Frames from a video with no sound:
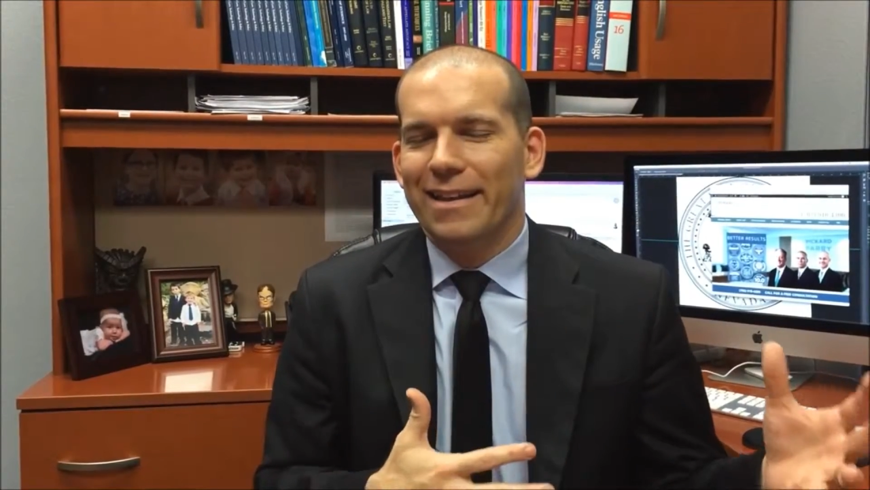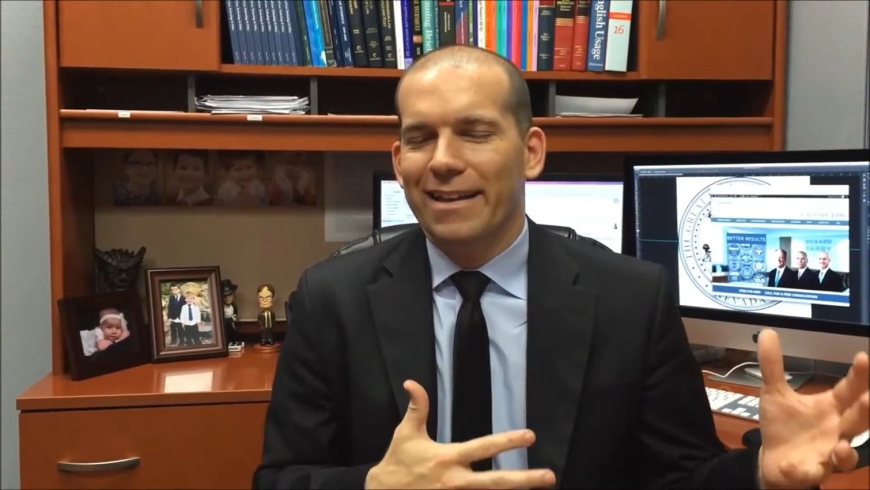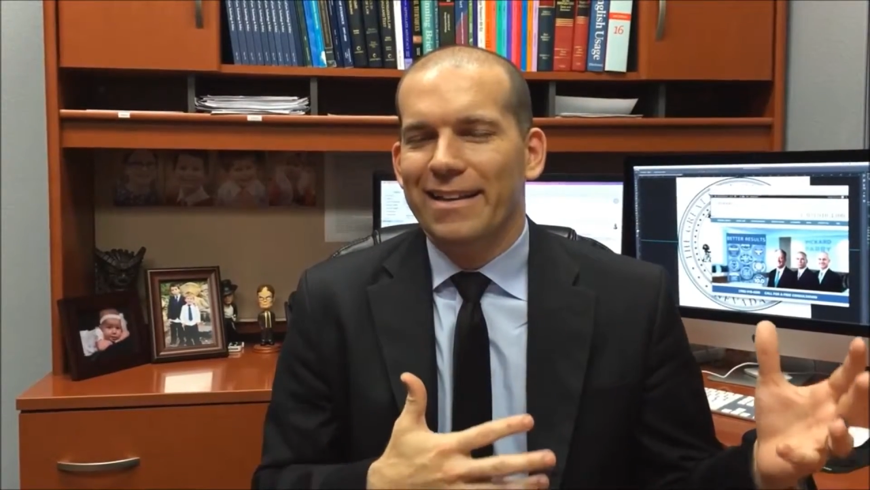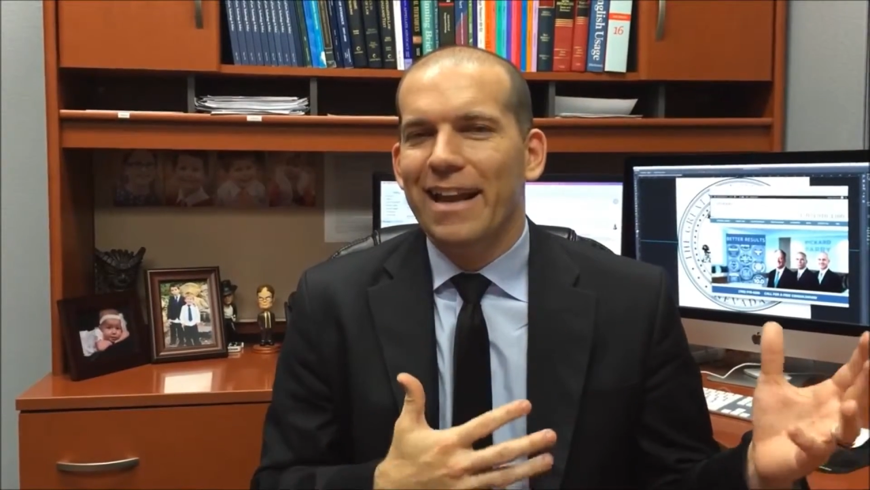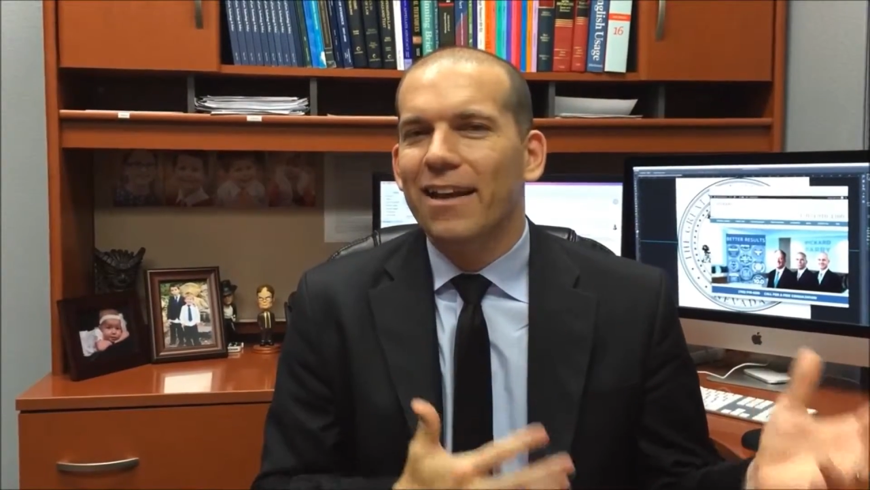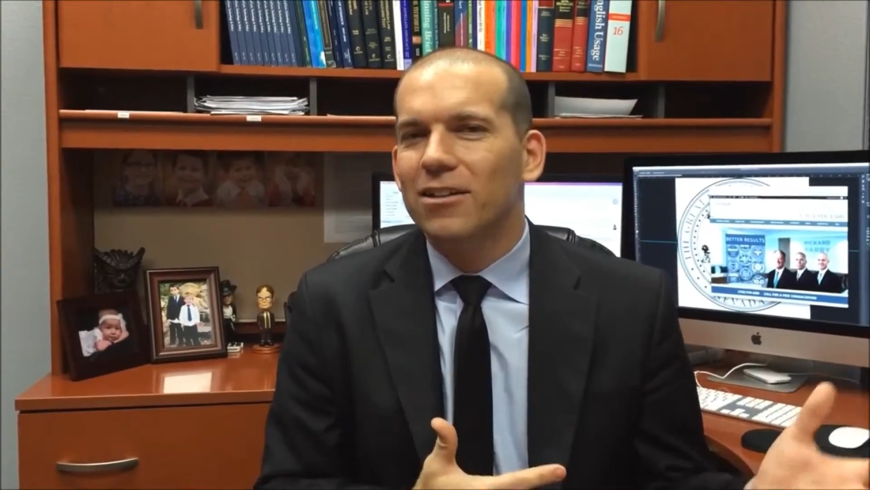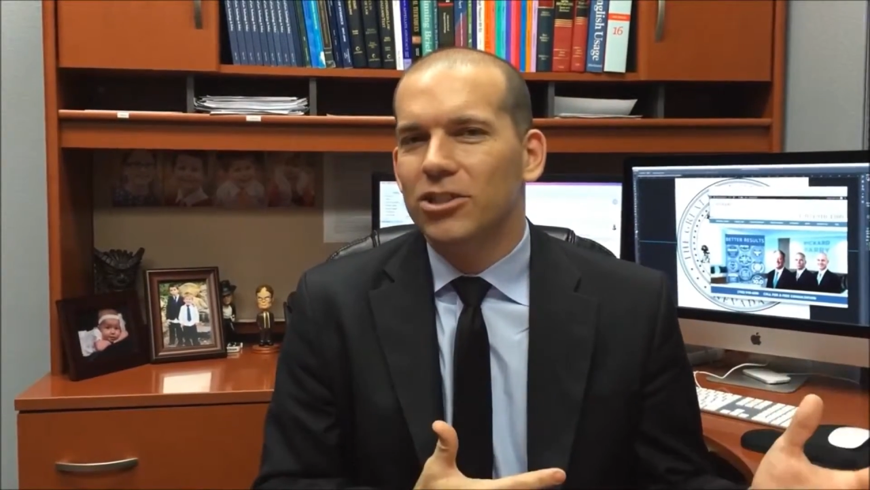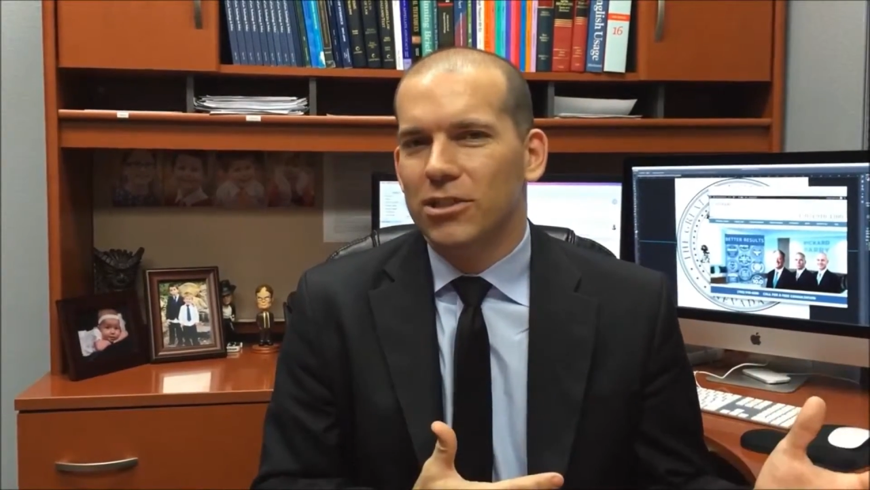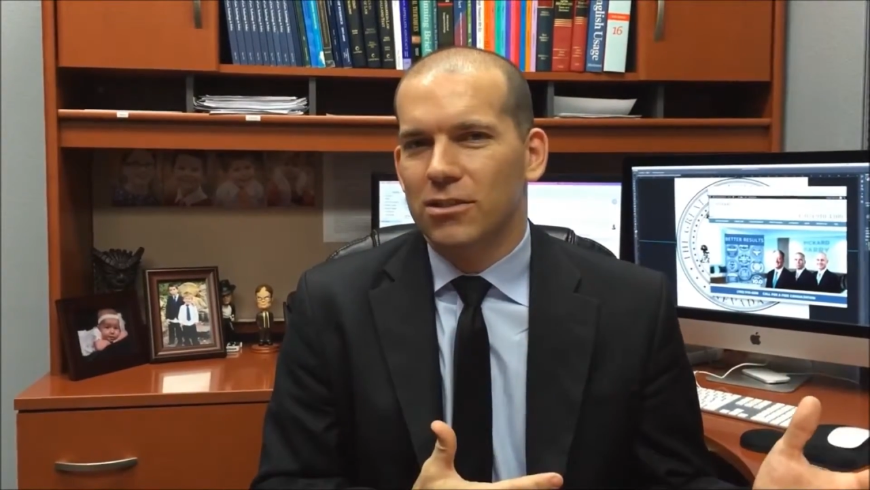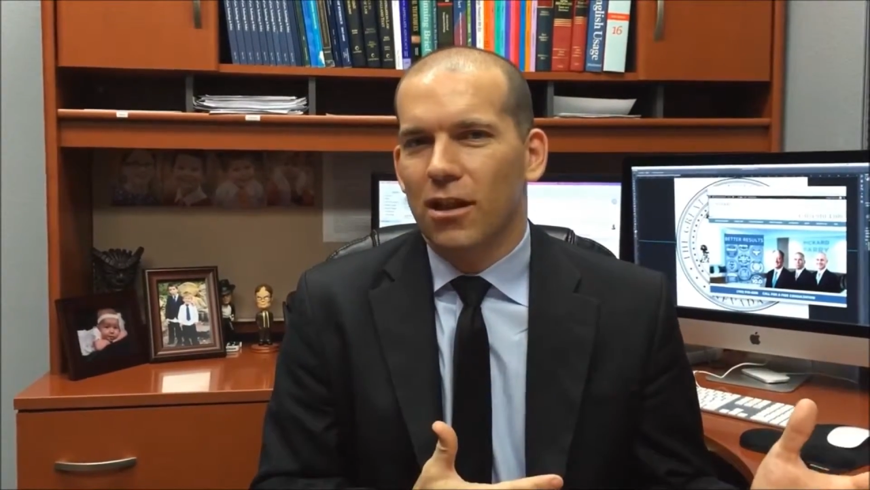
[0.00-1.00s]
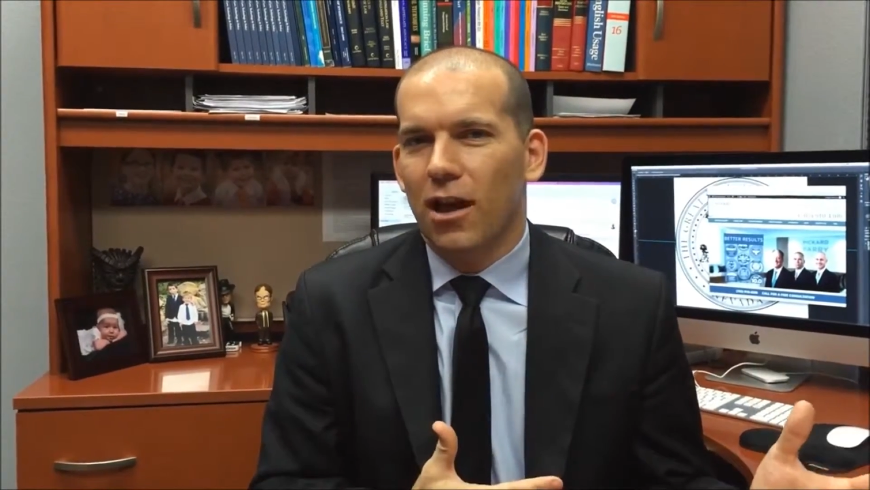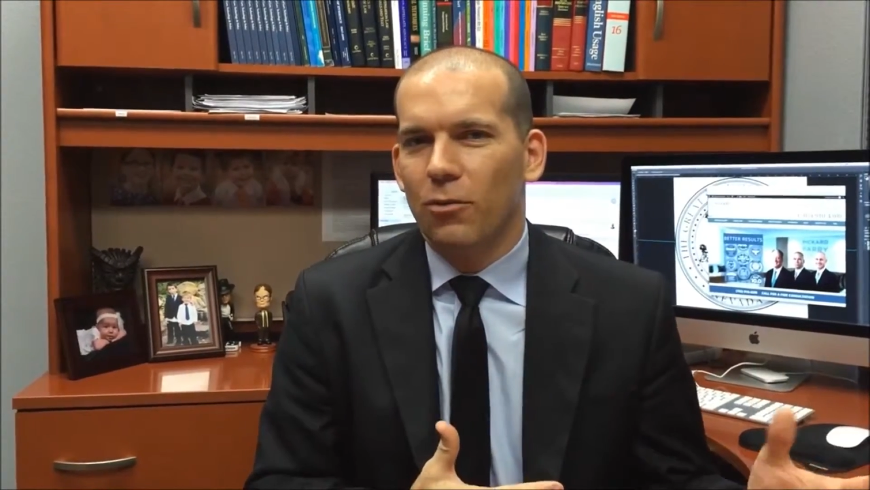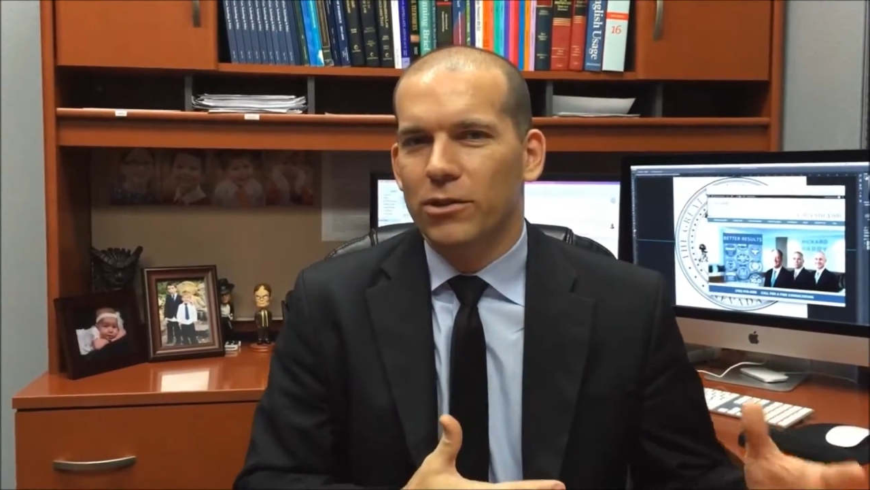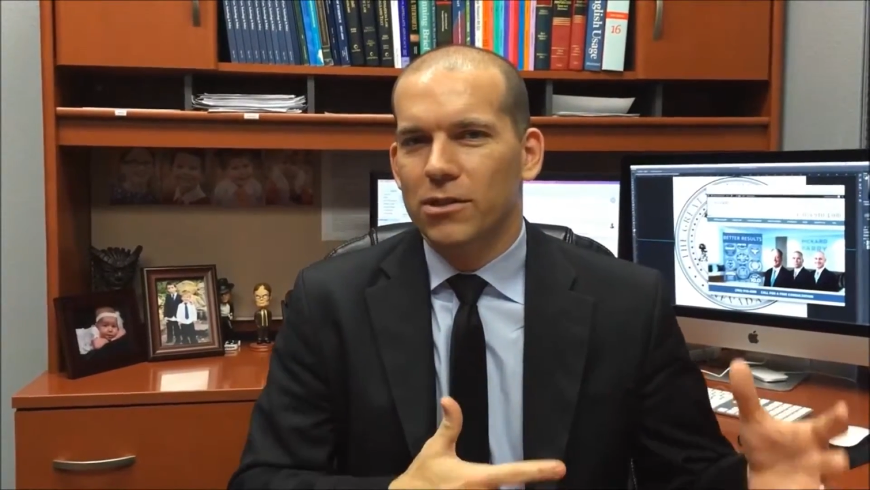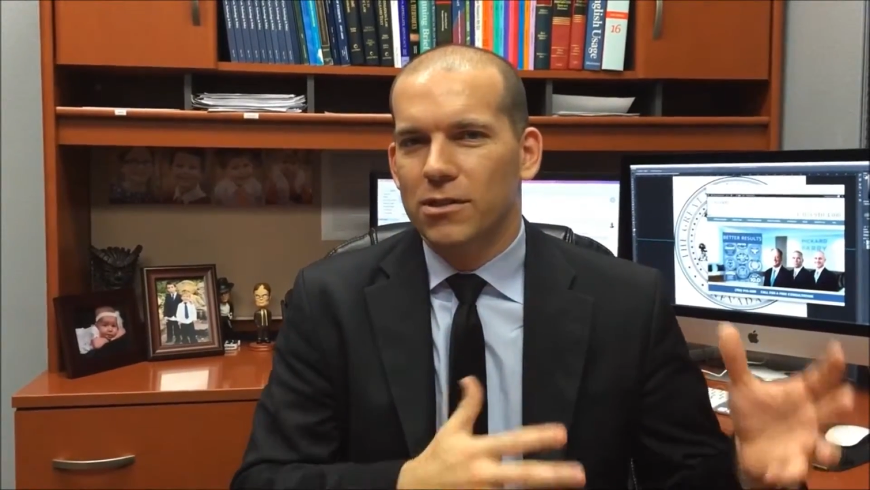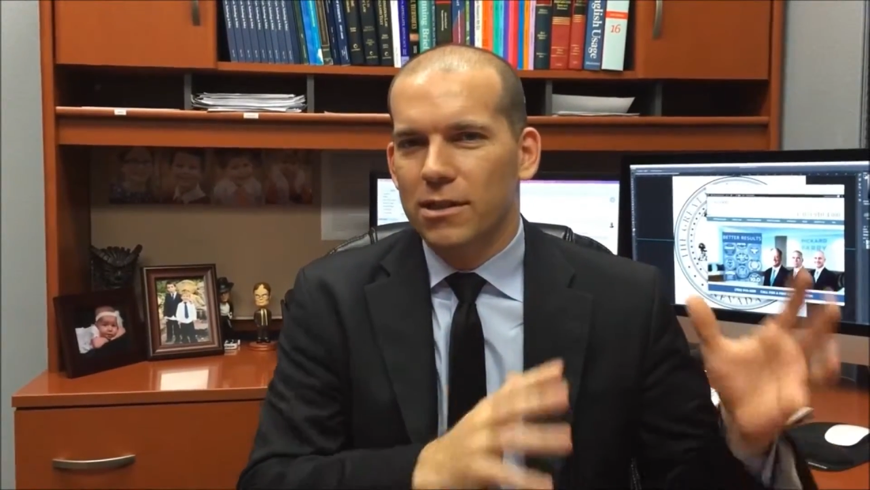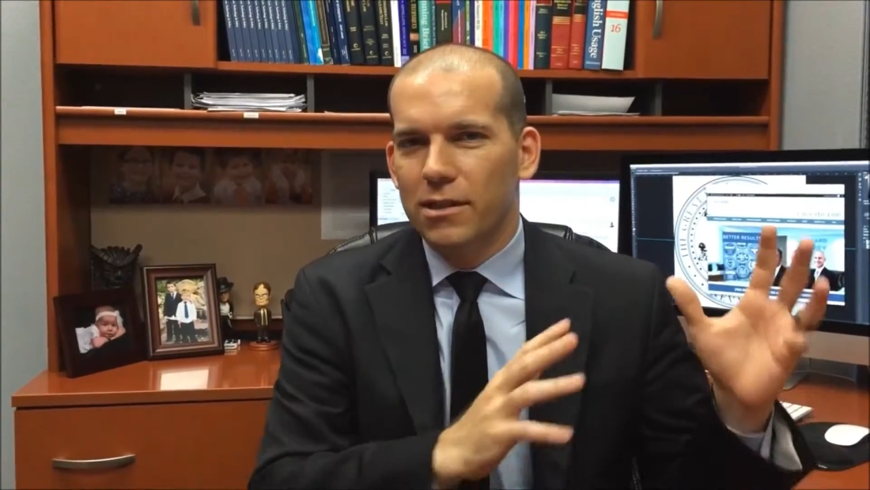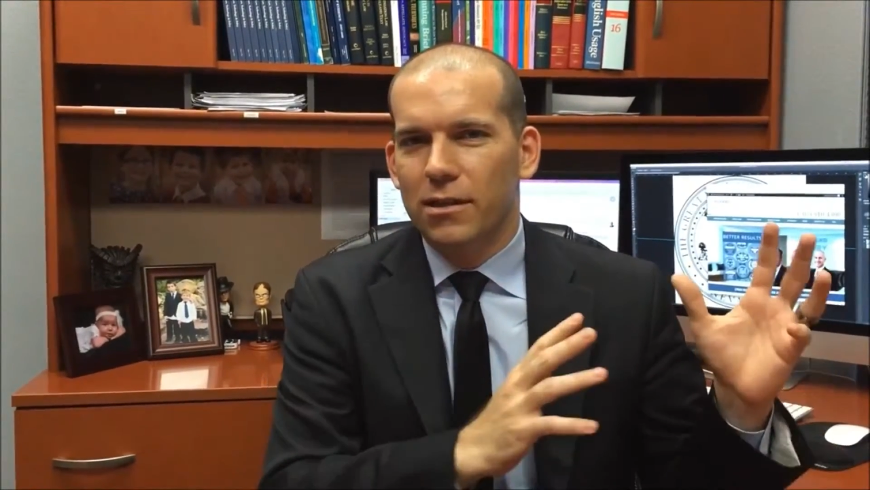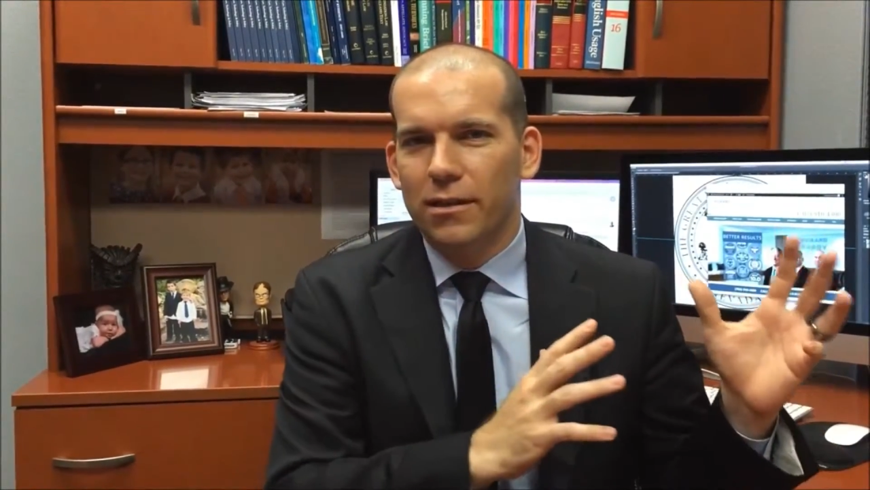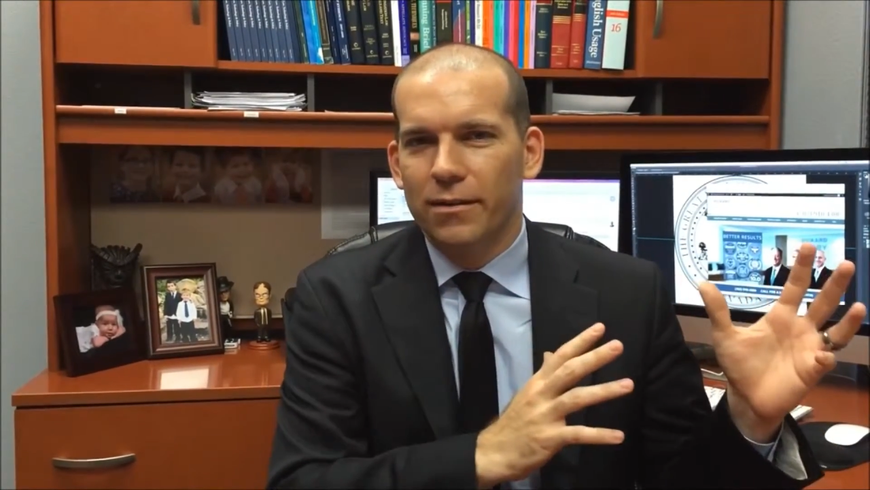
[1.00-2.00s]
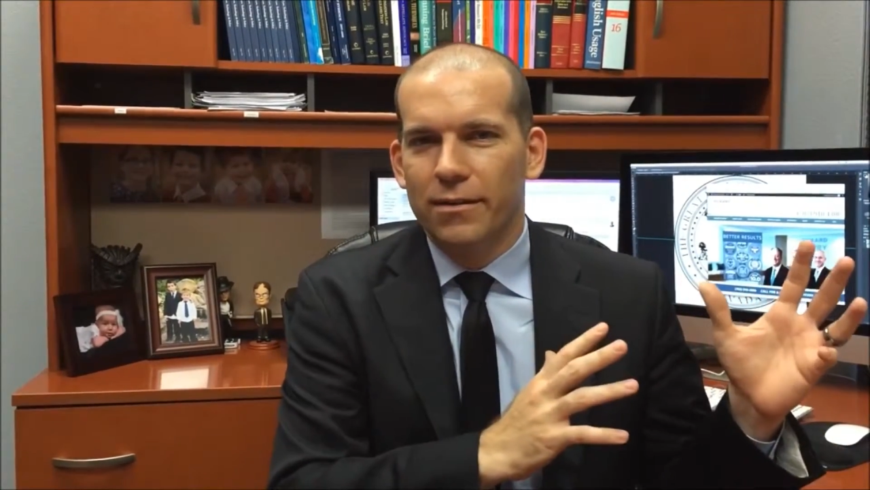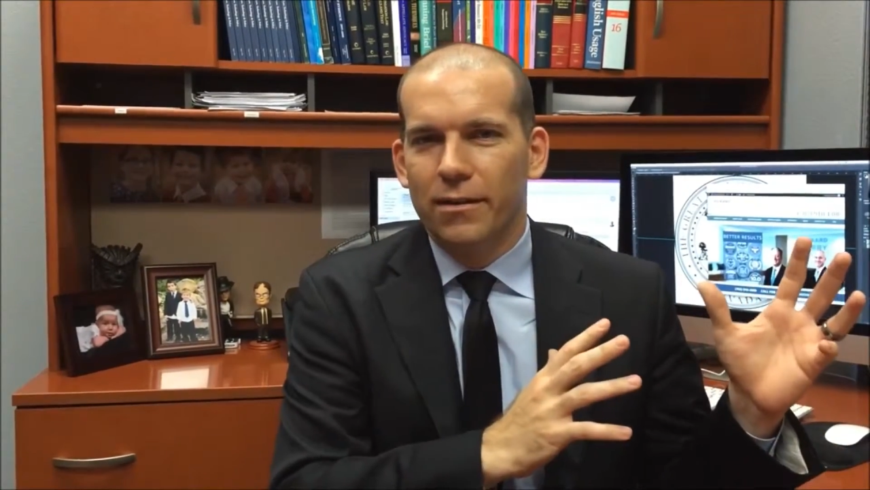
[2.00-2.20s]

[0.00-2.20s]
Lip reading: in negligence law, which is the